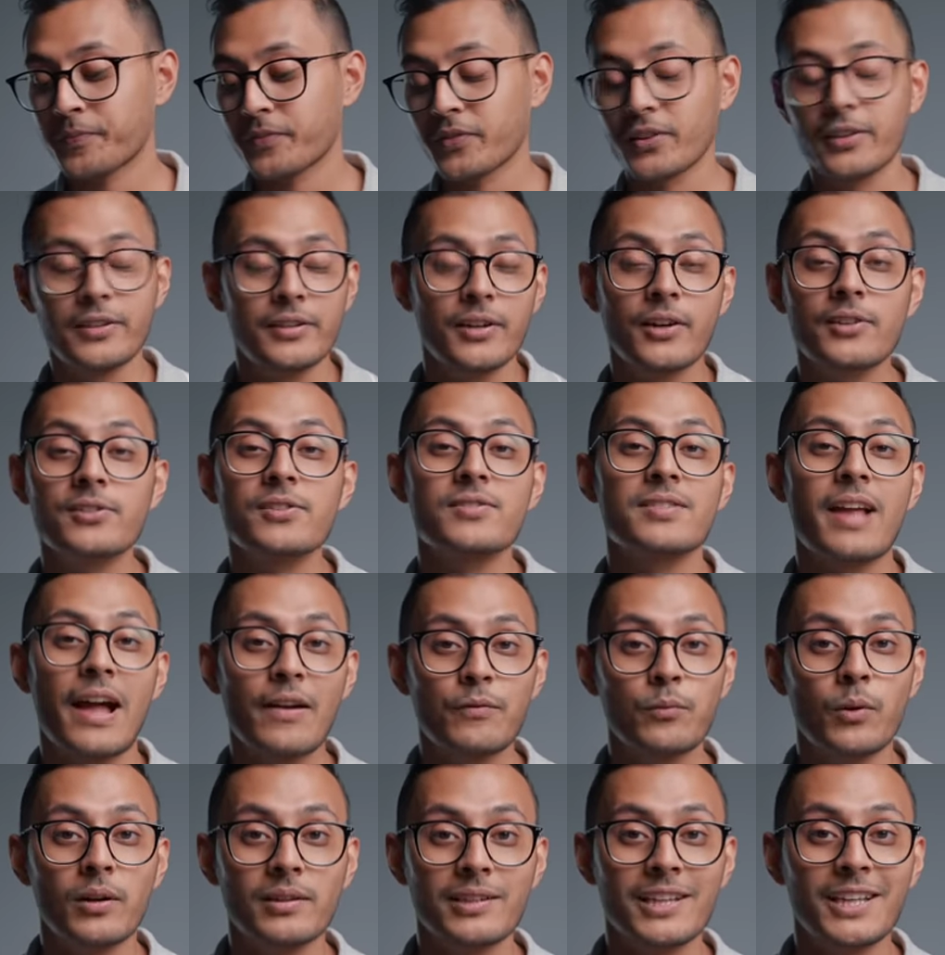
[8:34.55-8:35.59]
You don't just have
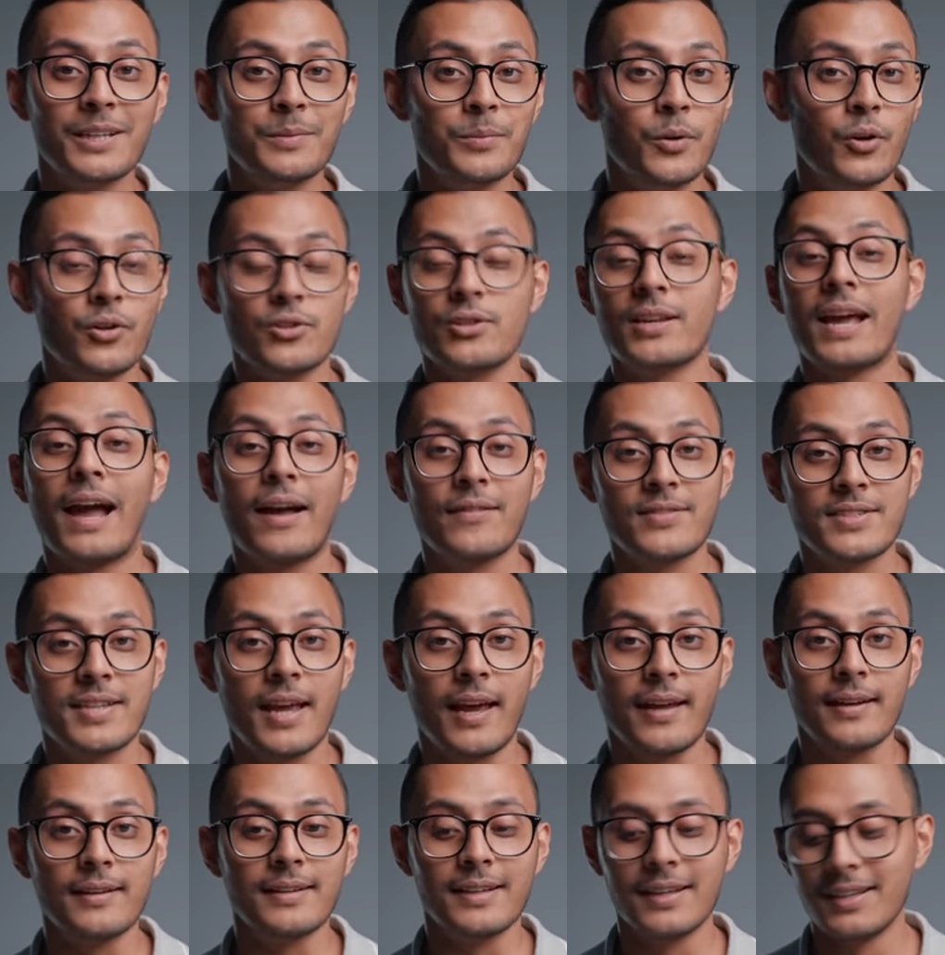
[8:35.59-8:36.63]
one keyboard, you have
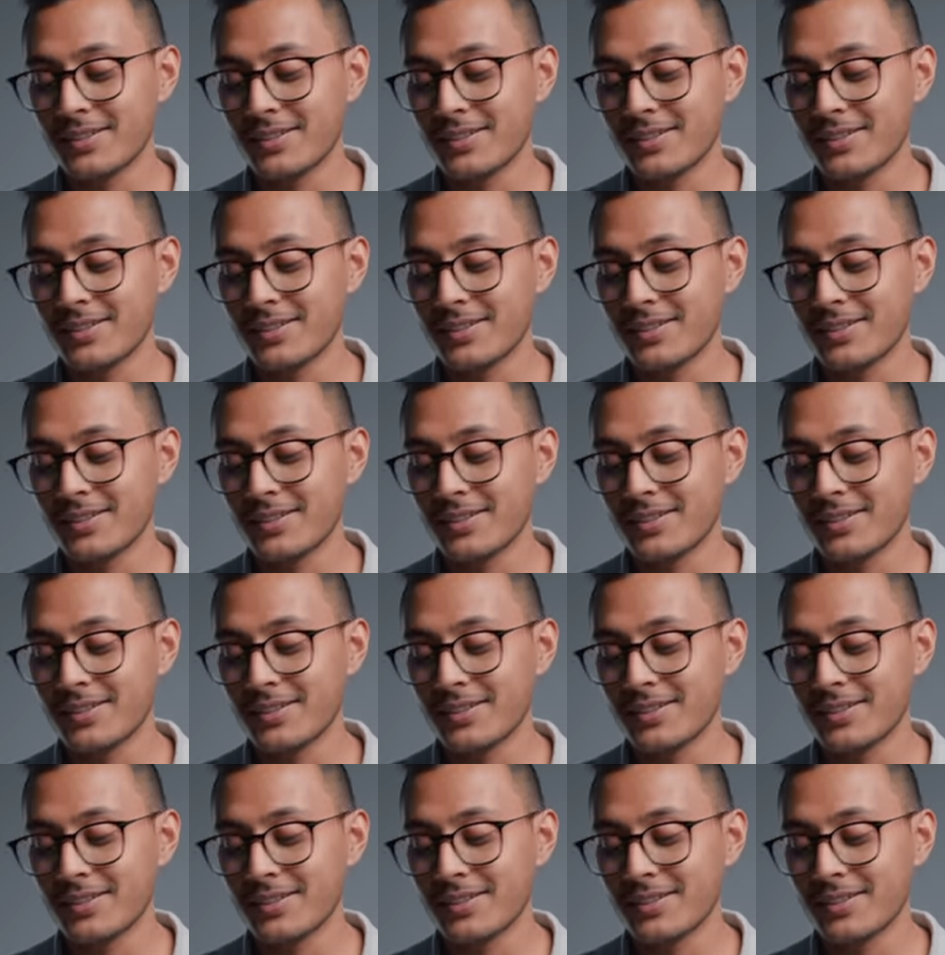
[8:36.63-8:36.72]
10.